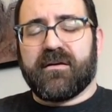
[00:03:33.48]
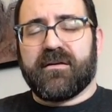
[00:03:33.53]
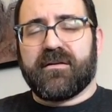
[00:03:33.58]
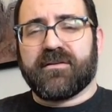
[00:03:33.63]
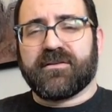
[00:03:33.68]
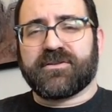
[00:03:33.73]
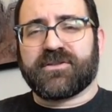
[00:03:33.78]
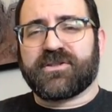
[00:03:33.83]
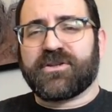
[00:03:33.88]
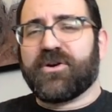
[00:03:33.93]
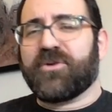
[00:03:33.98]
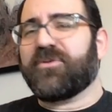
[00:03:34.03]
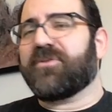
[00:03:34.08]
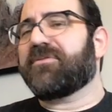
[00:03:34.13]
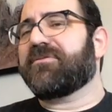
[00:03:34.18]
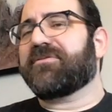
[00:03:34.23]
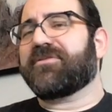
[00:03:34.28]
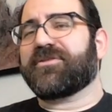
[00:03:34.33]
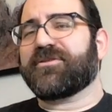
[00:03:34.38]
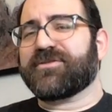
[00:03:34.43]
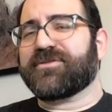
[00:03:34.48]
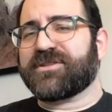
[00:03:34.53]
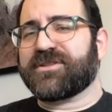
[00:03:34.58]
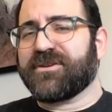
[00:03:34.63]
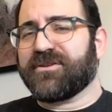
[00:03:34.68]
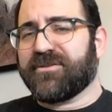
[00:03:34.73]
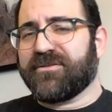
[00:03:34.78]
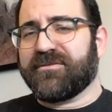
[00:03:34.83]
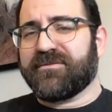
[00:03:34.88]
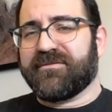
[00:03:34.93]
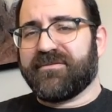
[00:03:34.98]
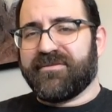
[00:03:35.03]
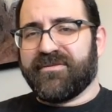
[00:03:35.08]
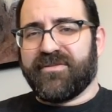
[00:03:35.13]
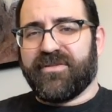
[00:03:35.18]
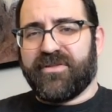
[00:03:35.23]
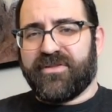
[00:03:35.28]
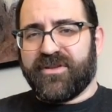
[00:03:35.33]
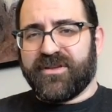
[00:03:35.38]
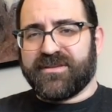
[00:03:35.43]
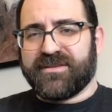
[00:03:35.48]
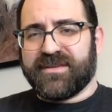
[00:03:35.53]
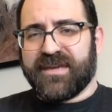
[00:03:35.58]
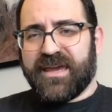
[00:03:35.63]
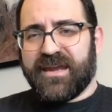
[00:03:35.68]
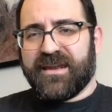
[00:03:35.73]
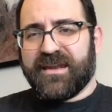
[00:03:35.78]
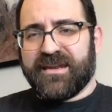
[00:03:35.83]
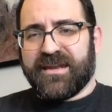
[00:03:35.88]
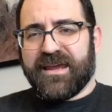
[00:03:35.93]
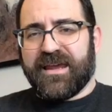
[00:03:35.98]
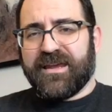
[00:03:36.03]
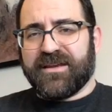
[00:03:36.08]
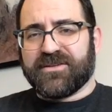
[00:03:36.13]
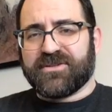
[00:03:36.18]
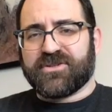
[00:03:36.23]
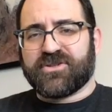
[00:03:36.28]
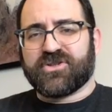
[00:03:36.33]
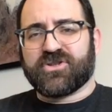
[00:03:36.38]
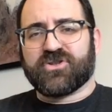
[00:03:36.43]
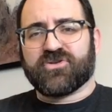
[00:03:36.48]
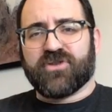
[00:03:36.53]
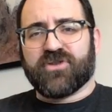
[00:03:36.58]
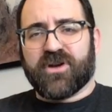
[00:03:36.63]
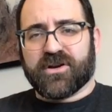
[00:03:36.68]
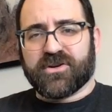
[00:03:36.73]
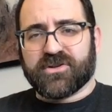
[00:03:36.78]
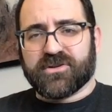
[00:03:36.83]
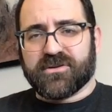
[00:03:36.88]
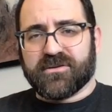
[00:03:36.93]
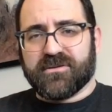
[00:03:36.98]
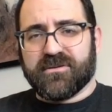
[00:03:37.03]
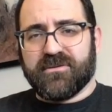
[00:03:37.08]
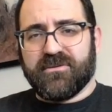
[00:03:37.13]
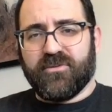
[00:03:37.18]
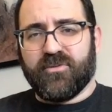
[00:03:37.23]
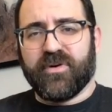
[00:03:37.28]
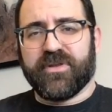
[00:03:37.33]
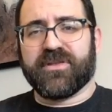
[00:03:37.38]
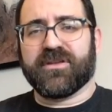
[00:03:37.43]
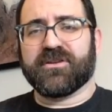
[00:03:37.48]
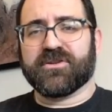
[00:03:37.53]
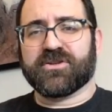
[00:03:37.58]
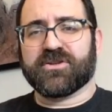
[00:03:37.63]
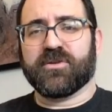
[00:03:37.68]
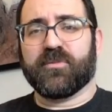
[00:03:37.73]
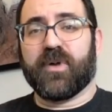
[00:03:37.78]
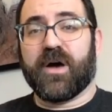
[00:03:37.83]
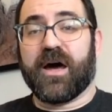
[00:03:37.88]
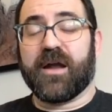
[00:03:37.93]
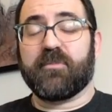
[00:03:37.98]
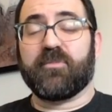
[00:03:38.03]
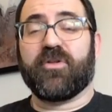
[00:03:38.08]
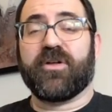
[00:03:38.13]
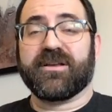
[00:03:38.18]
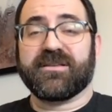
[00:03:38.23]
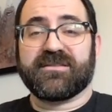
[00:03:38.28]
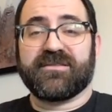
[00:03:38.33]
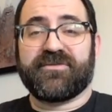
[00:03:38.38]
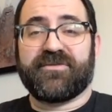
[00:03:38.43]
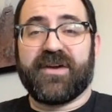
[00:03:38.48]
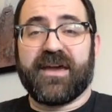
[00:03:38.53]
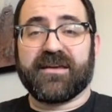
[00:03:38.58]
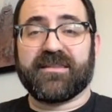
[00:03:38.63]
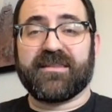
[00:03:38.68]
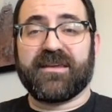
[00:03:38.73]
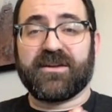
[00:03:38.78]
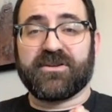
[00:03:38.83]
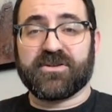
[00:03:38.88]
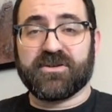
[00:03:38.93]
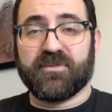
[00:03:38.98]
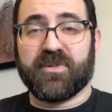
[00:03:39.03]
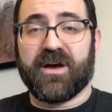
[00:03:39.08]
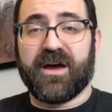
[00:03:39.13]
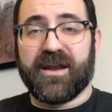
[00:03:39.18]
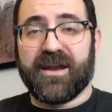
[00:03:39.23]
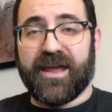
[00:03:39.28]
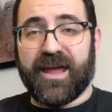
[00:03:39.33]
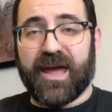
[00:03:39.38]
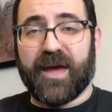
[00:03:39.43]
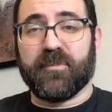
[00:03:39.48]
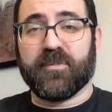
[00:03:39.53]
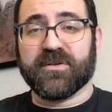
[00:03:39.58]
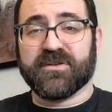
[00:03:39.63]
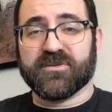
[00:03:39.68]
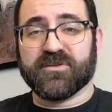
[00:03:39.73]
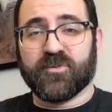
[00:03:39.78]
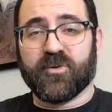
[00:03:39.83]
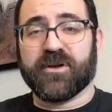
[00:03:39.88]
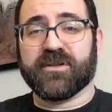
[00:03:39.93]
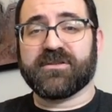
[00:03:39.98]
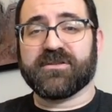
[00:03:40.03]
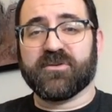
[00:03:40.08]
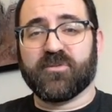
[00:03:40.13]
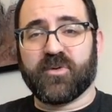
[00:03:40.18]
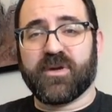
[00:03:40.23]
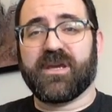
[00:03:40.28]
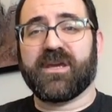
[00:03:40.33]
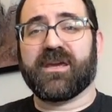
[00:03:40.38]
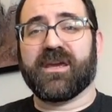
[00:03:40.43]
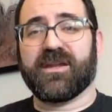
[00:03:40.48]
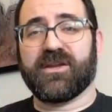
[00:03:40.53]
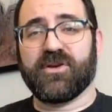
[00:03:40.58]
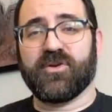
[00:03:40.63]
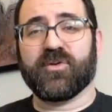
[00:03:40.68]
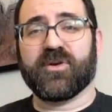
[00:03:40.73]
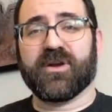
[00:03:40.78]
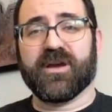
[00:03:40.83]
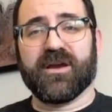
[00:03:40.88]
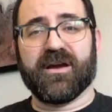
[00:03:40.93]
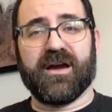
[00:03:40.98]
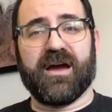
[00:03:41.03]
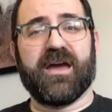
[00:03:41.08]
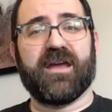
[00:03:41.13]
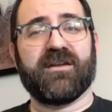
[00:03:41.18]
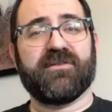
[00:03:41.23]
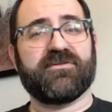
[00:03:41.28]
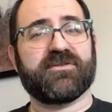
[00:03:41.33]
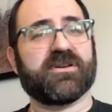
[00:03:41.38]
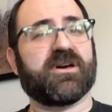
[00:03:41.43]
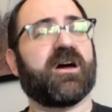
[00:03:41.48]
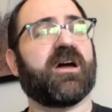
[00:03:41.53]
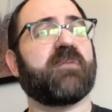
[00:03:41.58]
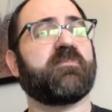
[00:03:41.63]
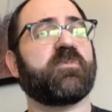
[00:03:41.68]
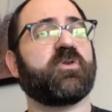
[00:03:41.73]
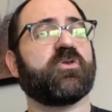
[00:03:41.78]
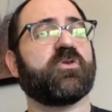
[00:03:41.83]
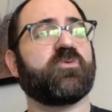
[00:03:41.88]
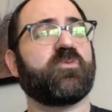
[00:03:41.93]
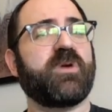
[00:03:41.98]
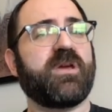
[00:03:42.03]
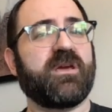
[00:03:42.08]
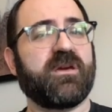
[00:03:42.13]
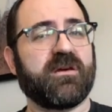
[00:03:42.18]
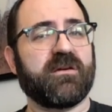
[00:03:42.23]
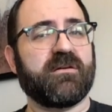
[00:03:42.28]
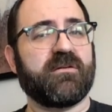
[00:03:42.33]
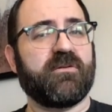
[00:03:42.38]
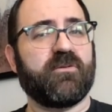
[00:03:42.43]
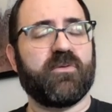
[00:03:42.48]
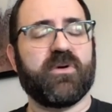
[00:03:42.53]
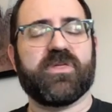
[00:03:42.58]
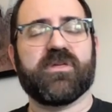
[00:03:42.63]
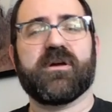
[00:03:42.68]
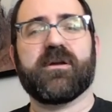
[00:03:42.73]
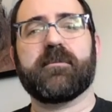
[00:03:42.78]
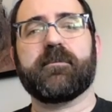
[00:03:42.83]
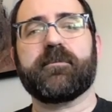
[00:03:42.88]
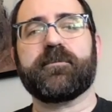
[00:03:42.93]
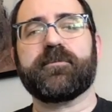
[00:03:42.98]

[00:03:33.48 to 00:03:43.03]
So there's still the day-to-day structure within Shabbat, plus the fact that Shabbat happens once a week and you can kind of time your week with it.